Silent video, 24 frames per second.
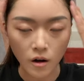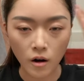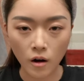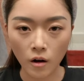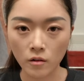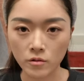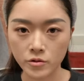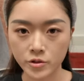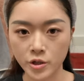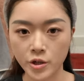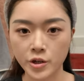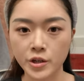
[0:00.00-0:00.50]

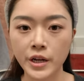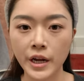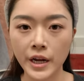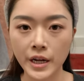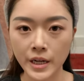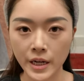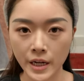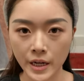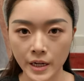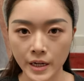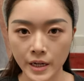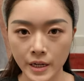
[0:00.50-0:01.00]

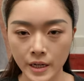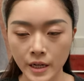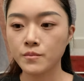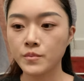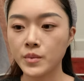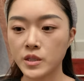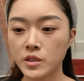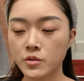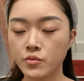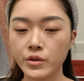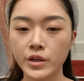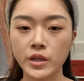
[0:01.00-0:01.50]
alternating
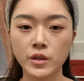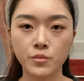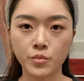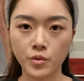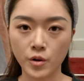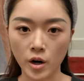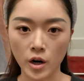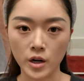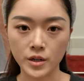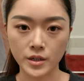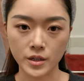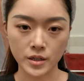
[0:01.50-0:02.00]
between
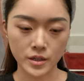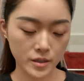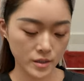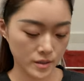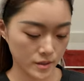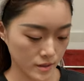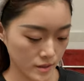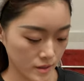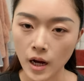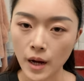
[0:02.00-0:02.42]
products.